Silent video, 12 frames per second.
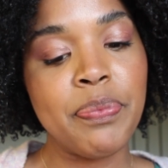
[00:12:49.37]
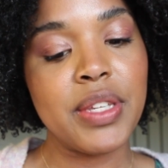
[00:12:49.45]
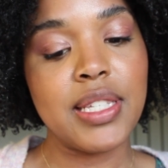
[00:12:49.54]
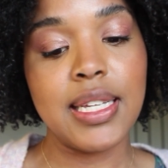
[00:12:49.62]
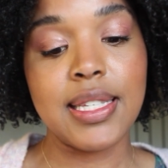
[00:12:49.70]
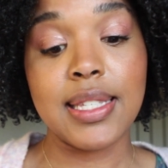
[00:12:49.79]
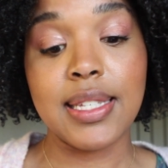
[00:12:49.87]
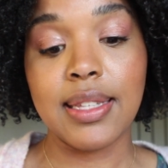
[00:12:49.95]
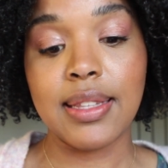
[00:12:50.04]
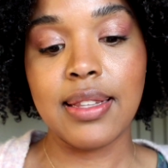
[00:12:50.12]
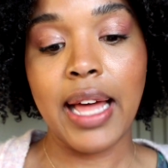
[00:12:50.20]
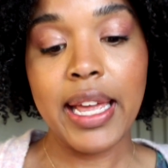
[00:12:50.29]
says it's a
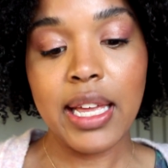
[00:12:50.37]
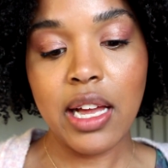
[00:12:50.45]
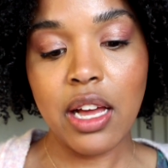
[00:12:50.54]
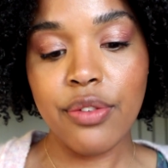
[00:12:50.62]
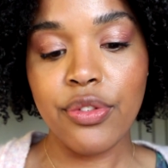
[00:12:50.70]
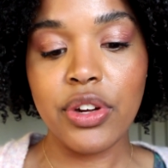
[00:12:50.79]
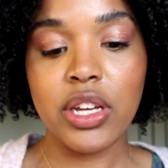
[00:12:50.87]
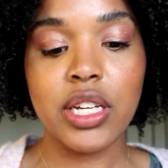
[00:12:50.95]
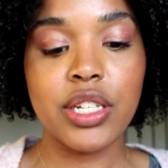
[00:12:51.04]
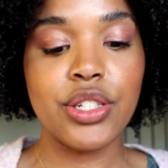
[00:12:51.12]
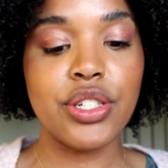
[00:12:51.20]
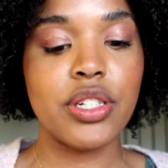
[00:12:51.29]
light
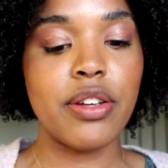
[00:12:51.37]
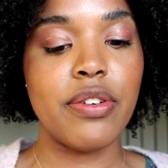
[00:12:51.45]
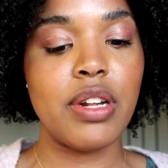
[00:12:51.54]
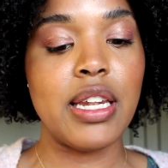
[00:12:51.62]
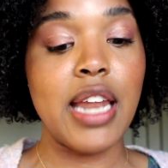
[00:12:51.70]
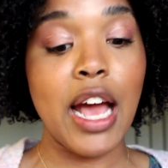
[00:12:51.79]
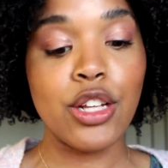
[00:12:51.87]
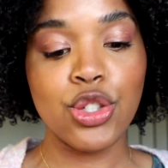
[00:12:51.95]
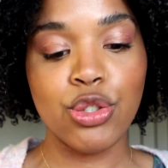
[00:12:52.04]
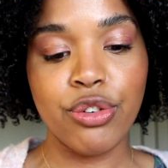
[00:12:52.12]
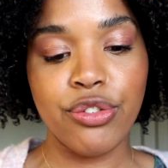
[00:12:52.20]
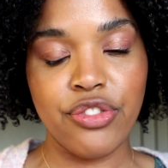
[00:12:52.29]
coverage,
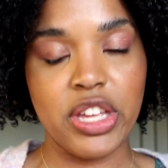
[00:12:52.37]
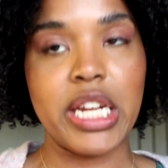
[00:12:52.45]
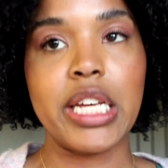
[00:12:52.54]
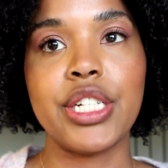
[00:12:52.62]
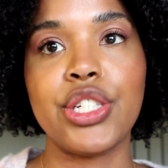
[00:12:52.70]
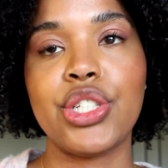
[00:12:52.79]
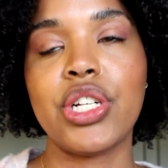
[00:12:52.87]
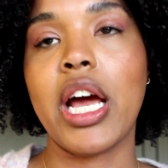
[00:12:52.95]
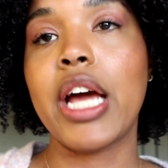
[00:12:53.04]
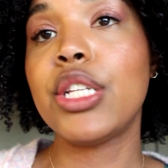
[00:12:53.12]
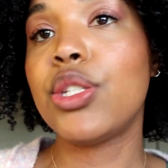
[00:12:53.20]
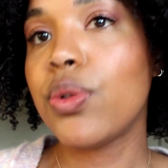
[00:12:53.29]
natural finish.
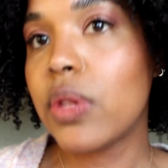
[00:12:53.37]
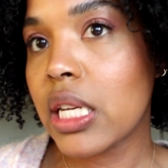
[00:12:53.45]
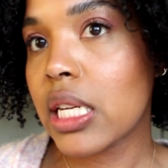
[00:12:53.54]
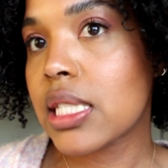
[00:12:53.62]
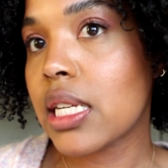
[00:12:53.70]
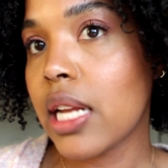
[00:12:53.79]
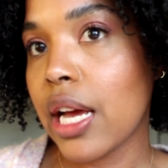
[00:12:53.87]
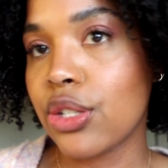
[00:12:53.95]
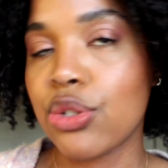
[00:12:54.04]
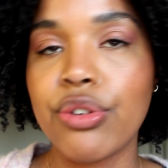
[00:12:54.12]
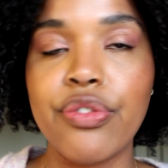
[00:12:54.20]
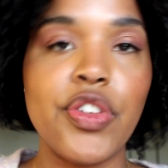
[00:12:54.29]
I do think it's a
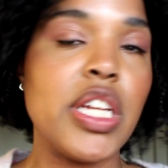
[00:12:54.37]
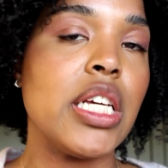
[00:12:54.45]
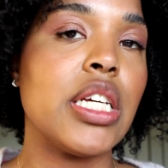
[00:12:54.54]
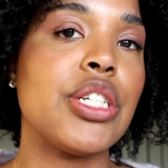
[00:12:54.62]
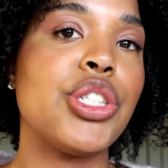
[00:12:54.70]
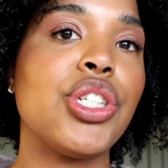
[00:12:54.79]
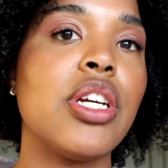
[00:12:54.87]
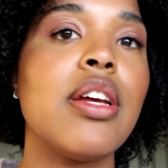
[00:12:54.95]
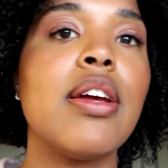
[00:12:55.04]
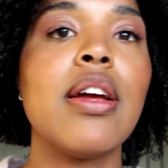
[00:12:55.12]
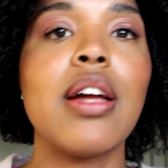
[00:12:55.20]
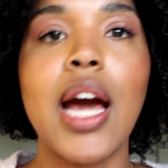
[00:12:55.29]
natural finish,
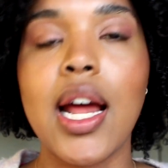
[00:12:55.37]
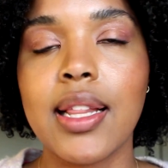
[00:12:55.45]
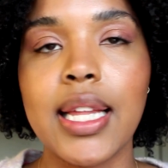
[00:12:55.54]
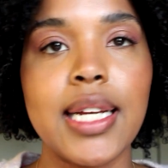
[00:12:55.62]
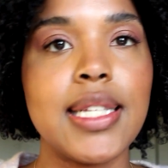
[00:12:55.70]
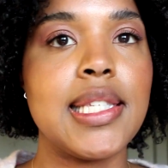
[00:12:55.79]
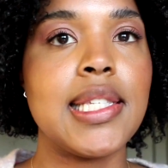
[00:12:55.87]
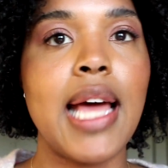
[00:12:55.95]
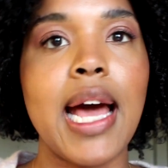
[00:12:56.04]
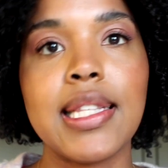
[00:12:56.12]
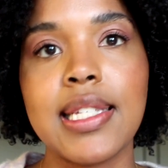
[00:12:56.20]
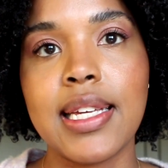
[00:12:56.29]
kind of like a
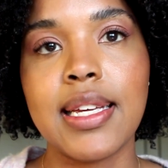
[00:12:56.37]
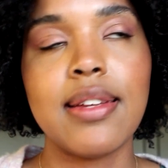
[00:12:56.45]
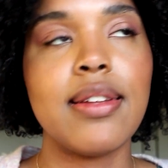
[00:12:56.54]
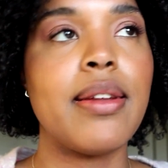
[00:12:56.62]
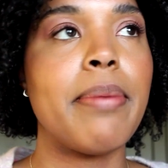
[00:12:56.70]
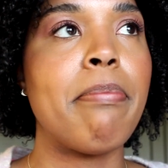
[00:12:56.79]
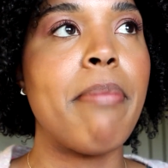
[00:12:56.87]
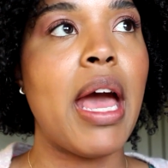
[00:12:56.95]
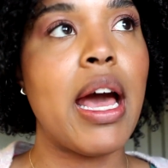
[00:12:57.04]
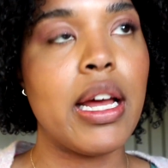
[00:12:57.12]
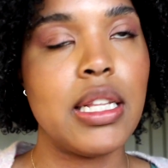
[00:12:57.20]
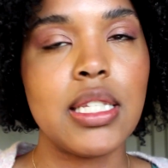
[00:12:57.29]
satin
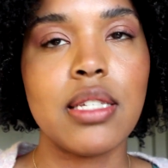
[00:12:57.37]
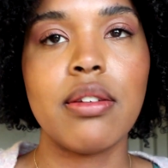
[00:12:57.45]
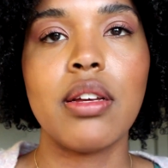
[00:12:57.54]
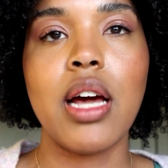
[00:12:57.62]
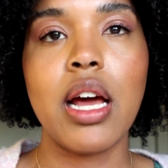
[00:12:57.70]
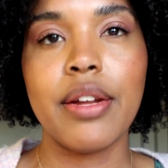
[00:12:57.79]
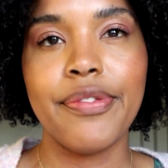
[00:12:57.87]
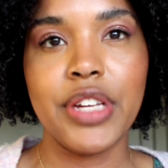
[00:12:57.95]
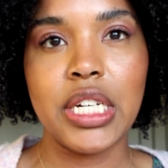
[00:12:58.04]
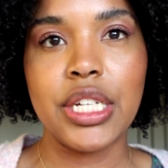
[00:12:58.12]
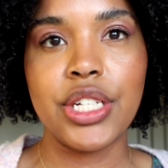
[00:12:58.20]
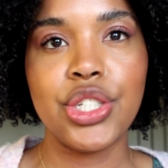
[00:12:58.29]
matte kind of
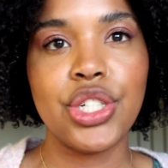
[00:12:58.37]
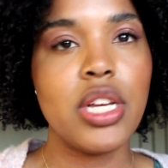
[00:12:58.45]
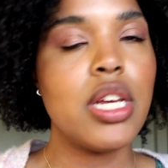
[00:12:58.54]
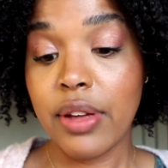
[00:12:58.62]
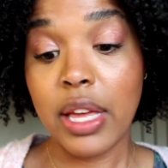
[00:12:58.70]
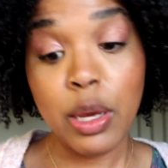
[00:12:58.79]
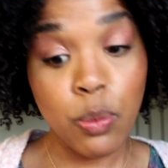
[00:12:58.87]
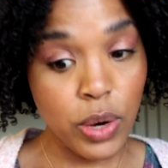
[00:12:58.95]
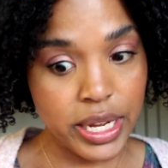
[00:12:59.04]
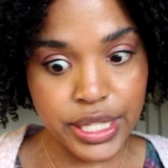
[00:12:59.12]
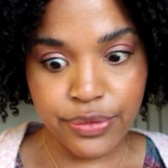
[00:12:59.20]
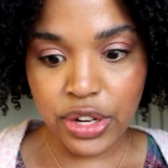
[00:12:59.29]
finish. It
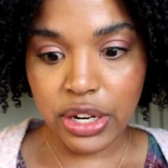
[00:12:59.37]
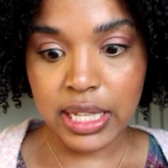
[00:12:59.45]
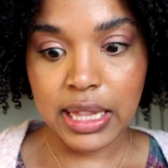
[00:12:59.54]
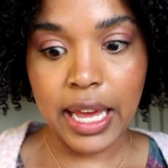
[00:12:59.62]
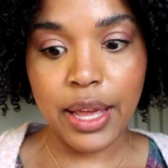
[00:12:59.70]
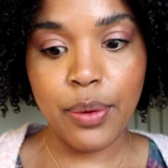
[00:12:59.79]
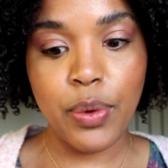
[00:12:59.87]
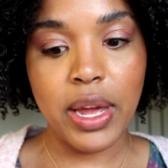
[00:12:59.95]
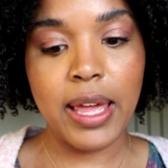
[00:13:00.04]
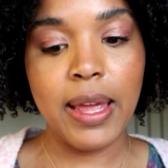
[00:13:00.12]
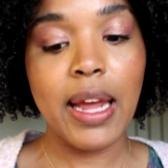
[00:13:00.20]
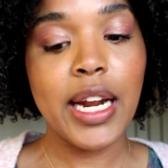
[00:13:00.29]
was very
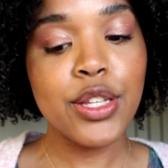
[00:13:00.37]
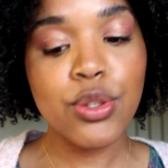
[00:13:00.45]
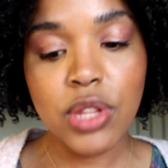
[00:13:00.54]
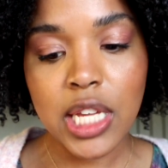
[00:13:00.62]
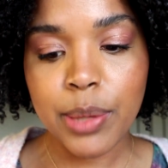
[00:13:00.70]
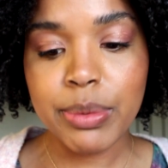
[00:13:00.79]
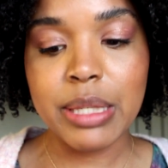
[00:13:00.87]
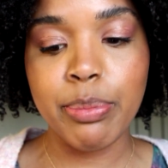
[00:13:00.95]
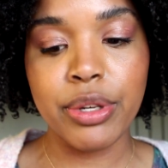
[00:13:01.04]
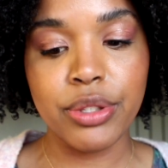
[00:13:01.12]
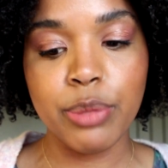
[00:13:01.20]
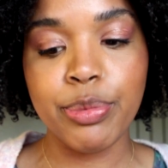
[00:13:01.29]
lightweight, and I do think it was
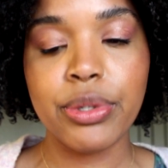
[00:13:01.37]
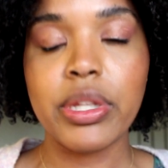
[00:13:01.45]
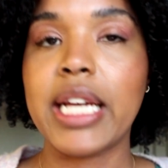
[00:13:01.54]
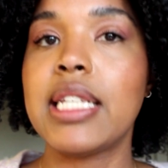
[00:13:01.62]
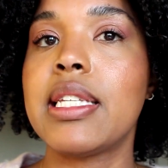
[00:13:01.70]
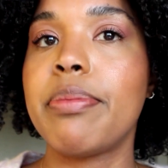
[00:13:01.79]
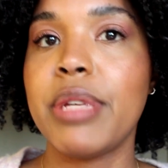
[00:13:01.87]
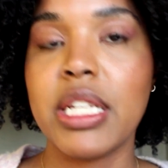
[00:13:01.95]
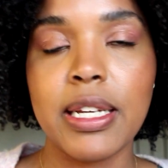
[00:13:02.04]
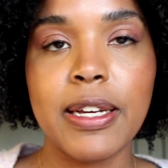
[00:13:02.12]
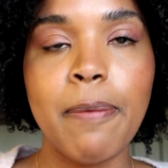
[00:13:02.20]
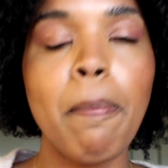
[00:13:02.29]
buildable light to
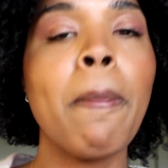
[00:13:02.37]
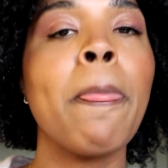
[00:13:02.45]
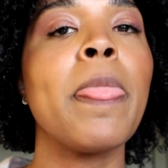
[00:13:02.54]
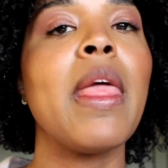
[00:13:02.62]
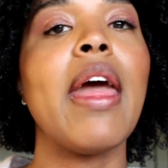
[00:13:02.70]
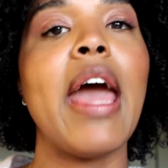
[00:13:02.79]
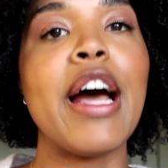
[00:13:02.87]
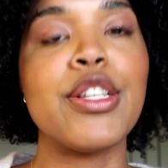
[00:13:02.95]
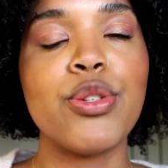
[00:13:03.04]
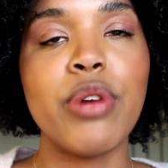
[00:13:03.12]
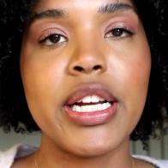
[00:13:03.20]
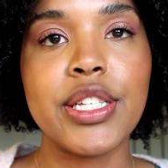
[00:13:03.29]
medium,
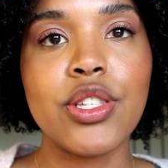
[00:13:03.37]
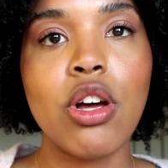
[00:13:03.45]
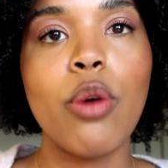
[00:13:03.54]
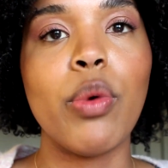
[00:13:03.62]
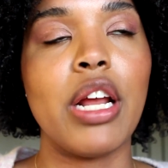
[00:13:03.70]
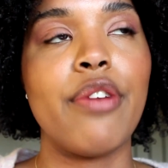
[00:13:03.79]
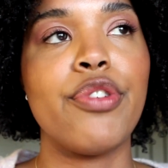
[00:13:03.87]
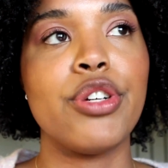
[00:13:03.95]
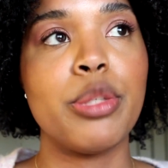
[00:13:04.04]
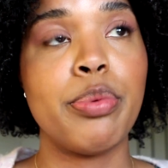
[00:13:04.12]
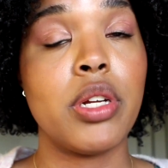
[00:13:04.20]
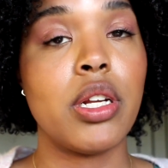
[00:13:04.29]
as you guys saw when I
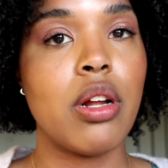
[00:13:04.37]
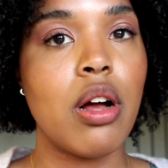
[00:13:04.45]
first put it